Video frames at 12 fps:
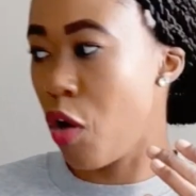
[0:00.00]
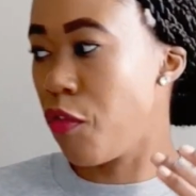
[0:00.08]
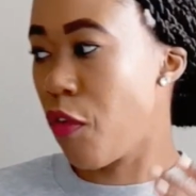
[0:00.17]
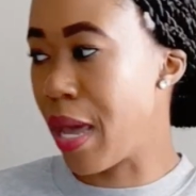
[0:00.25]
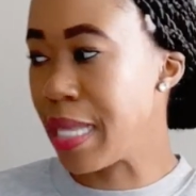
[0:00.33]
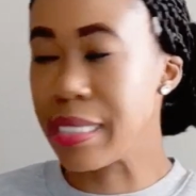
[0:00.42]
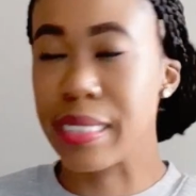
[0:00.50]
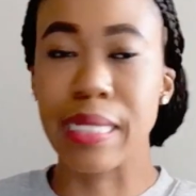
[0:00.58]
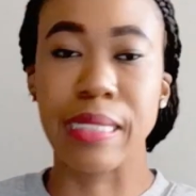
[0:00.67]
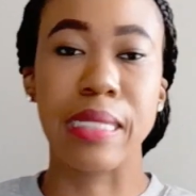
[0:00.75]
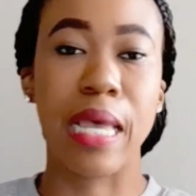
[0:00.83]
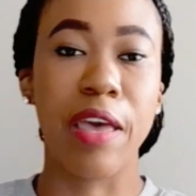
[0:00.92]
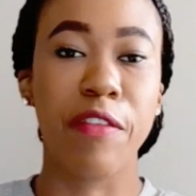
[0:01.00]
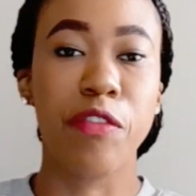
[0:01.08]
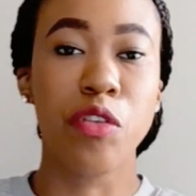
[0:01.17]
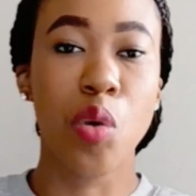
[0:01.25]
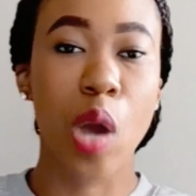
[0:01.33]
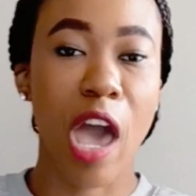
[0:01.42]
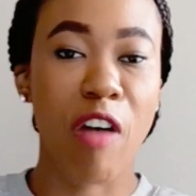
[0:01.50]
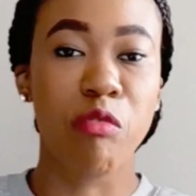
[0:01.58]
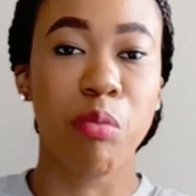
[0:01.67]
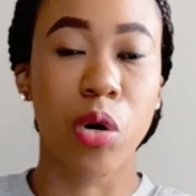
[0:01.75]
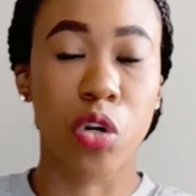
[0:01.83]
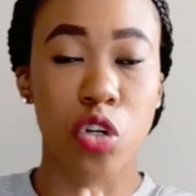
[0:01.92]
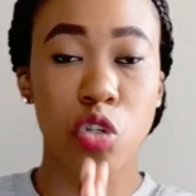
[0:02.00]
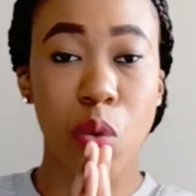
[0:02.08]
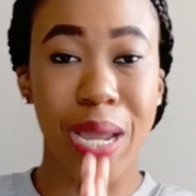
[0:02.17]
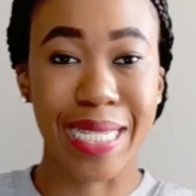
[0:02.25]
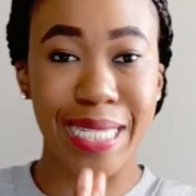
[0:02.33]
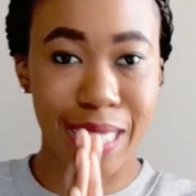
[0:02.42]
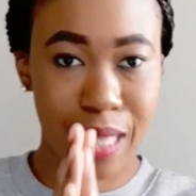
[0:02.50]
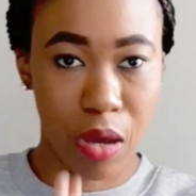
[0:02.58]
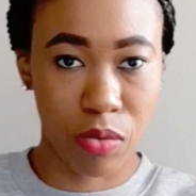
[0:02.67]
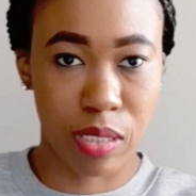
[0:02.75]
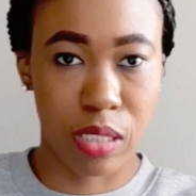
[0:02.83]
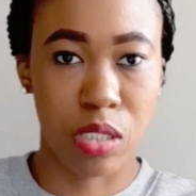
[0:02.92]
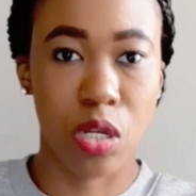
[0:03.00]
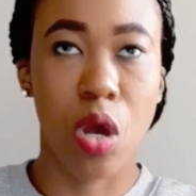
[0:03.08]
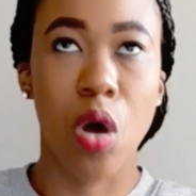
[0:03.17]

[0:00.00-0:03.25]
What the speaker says: For instance, if you have borrowed 20,000